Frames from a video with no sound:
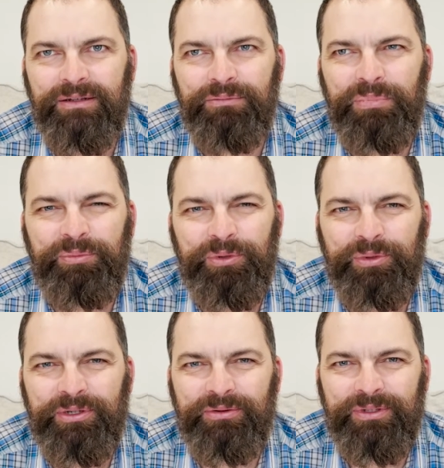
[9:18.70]
people
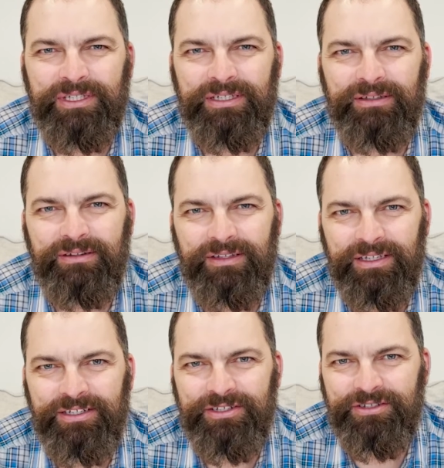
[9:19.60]
wouldn't really
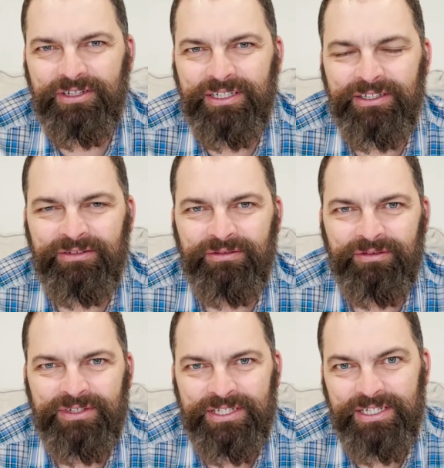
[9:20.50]
think to
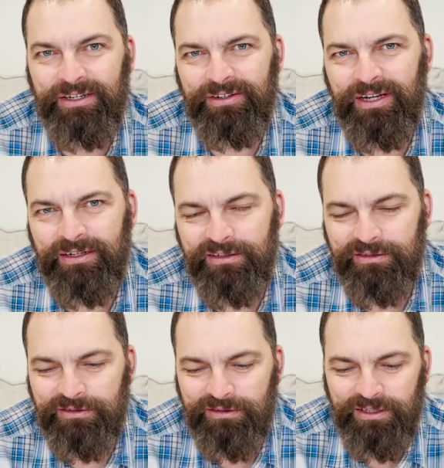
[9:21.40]
tell you how to
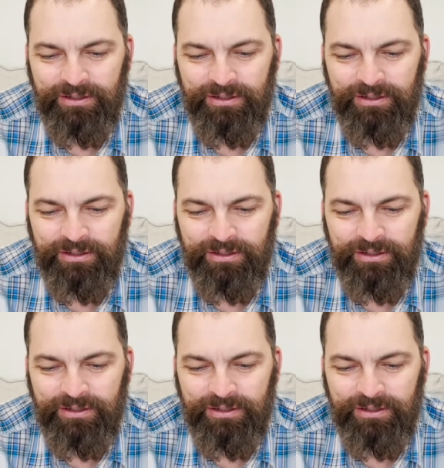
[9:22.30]
do,